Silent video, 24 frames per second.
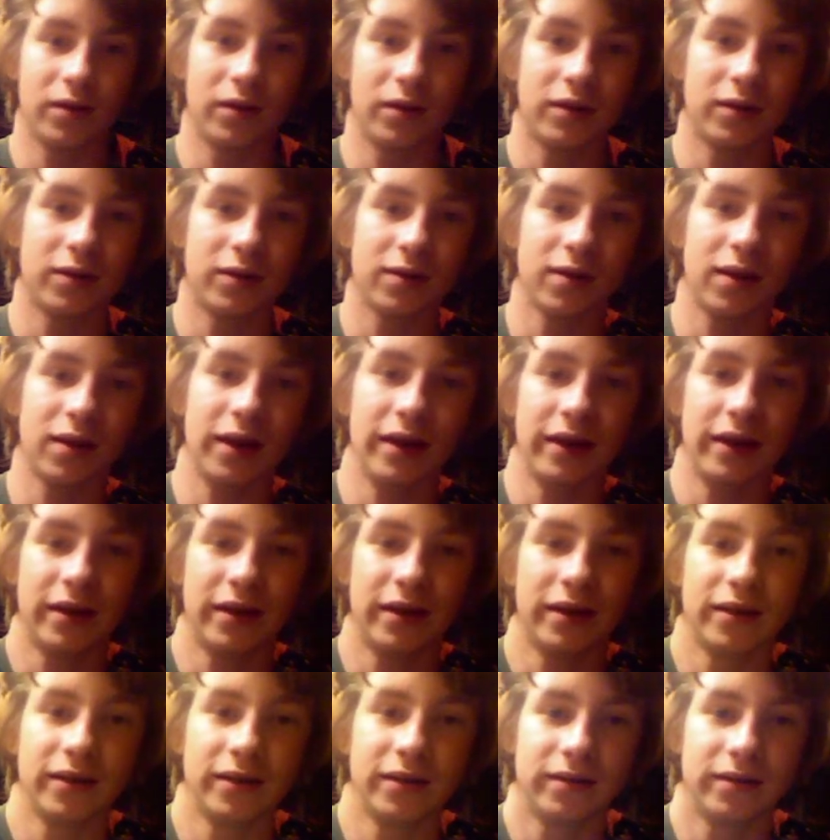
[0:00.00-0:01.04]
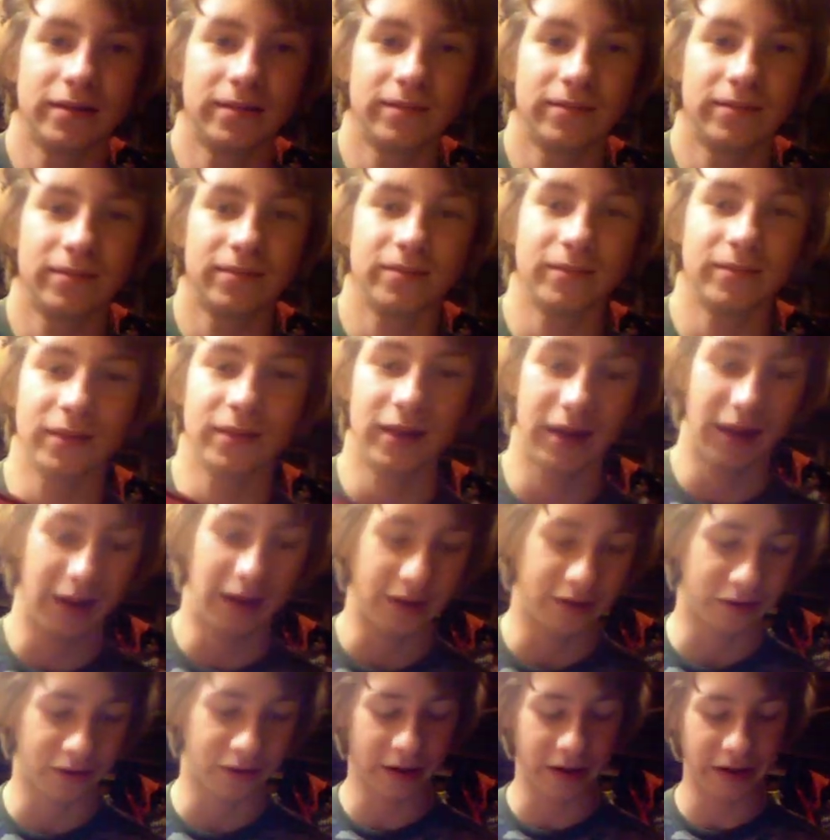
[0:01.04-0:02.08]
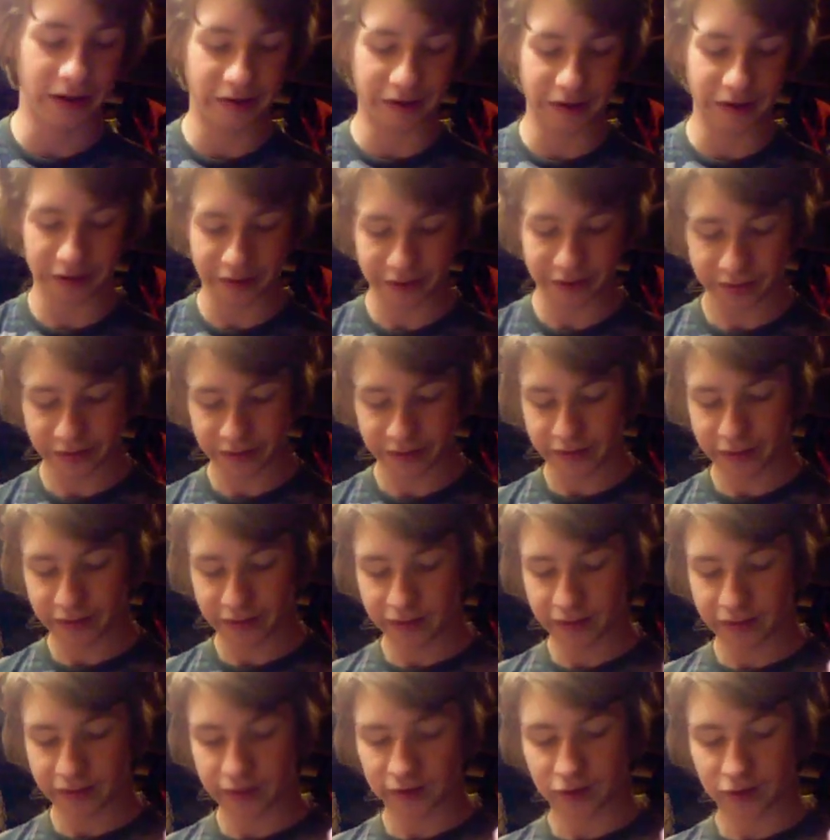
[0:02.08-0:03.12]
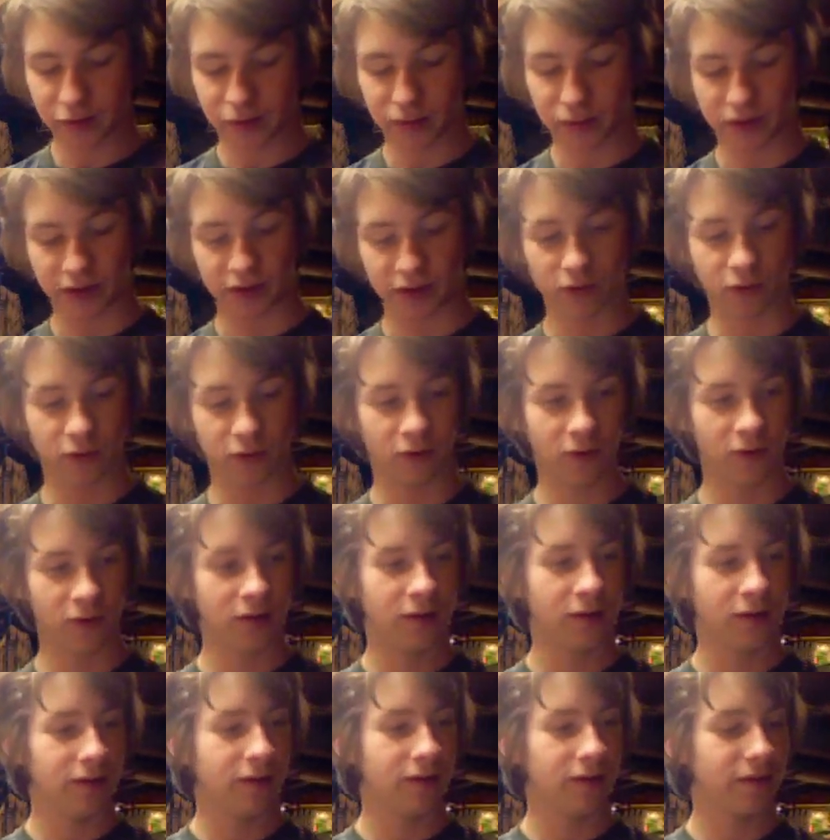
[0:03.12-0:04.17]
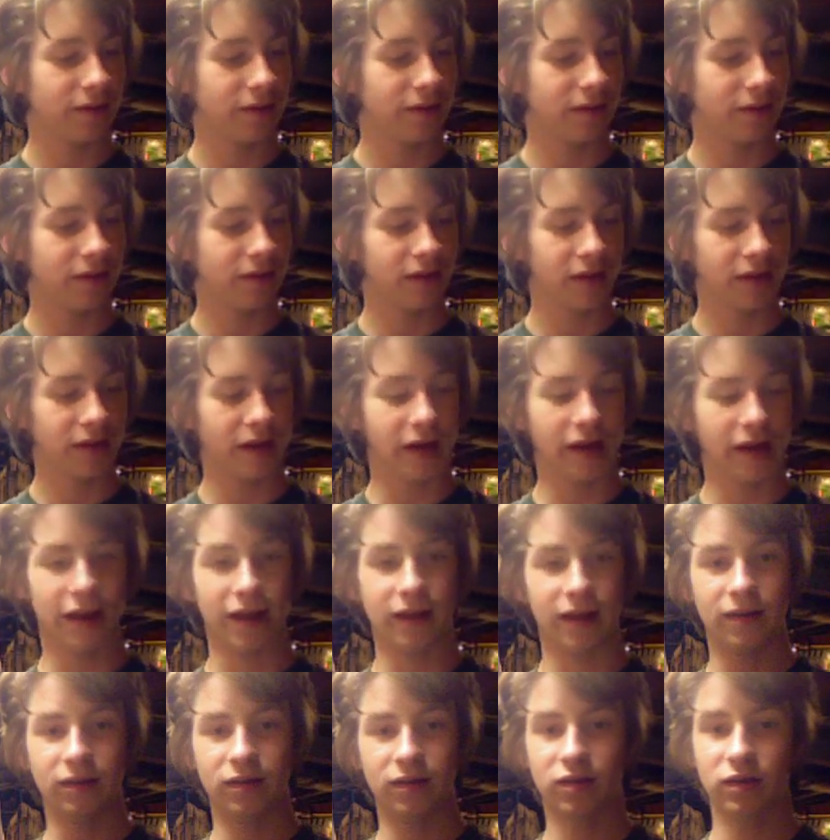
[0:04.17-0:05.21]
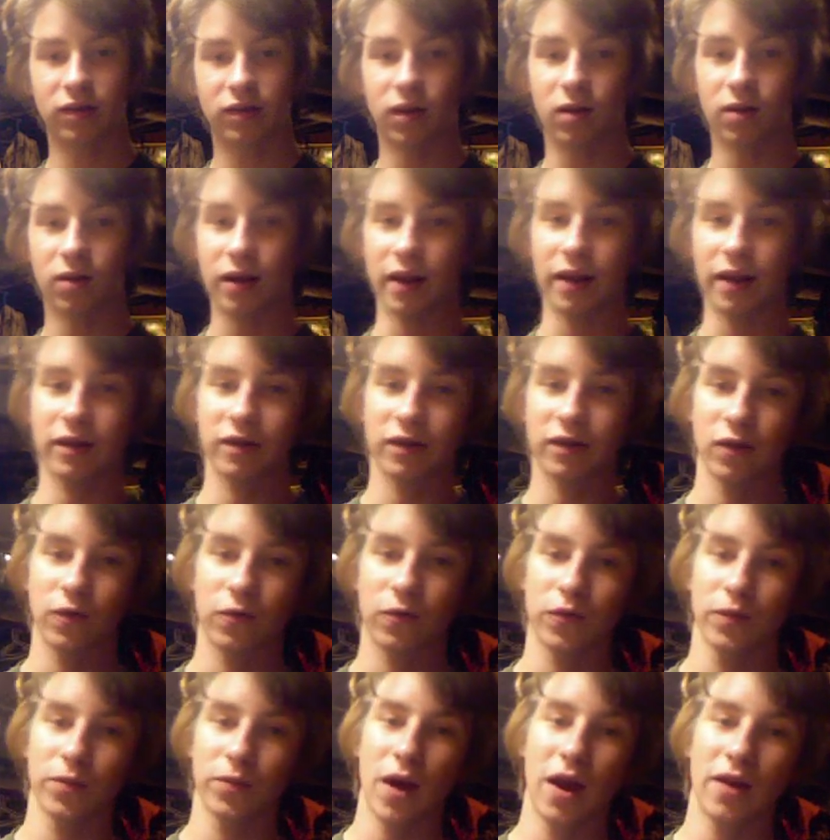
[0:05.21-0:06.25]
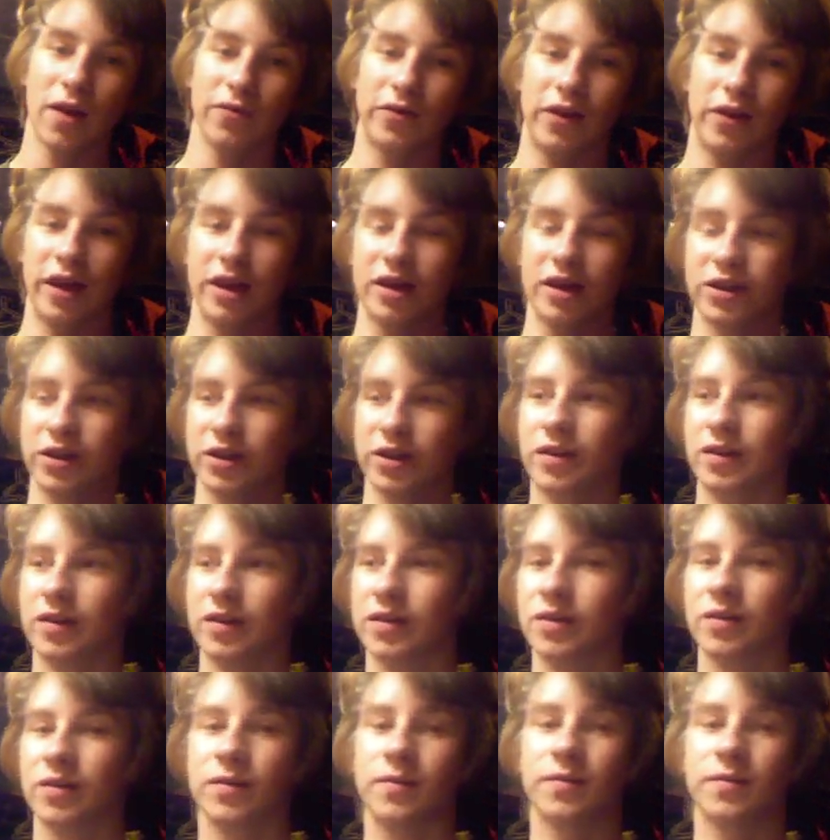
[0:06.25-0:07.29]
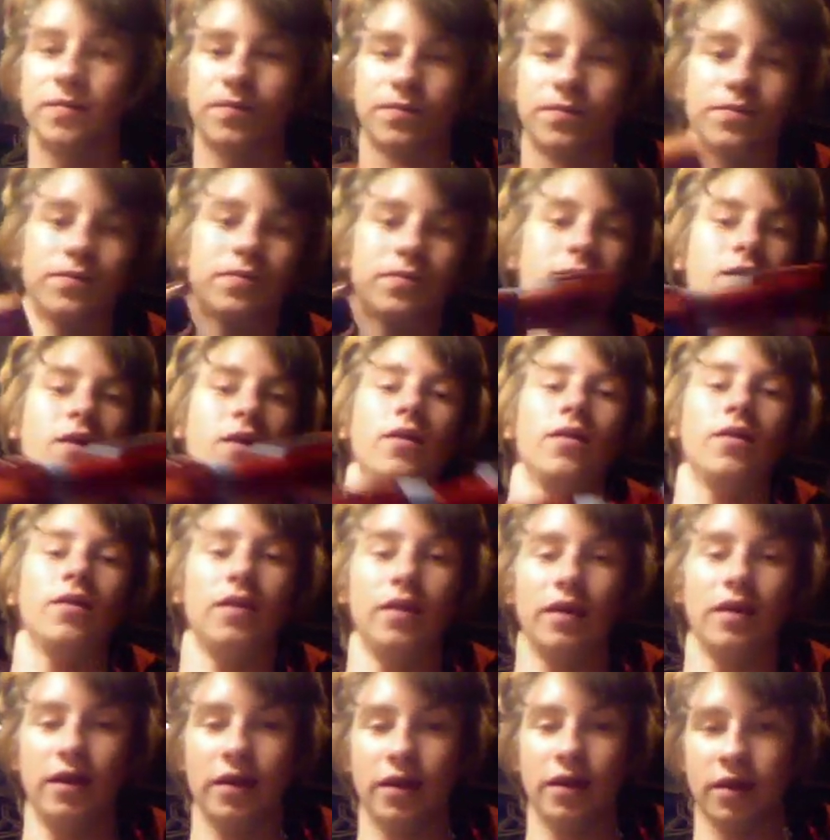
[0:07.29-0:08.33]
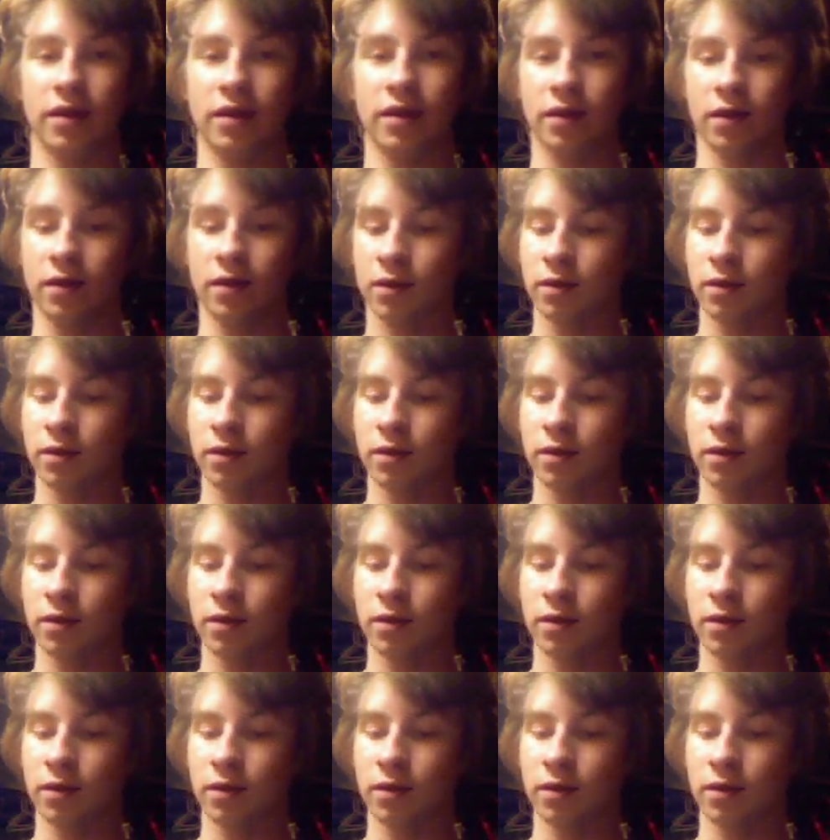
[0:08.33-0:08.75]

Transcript: There's it's crazy. It's pretty cool. And alright, so for modifications, the